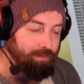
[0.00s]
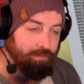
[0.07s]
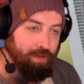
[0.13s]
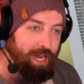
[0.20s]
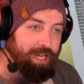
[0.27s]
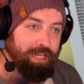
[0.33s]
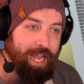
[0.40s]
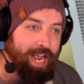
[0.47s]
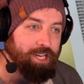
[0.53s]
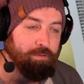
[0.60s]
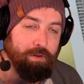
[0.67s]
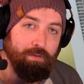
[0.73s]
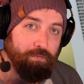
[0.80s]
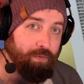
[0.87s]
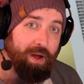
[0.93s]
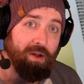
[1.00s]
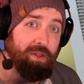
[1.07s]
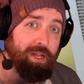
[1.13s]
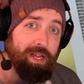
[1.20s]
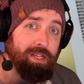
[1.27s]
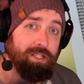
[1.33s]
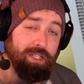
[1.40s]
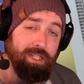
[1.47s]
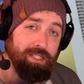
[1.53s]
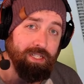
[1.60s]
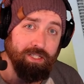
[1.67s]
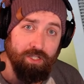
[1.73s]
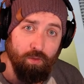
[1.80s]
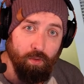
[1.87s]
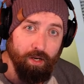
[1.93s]
engagement fairly easily at
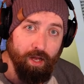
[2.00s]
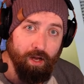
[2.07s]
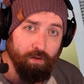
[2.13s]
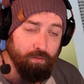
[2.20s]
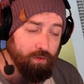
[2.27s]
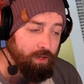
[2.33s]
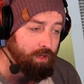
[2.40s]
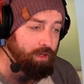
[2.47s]
61 health.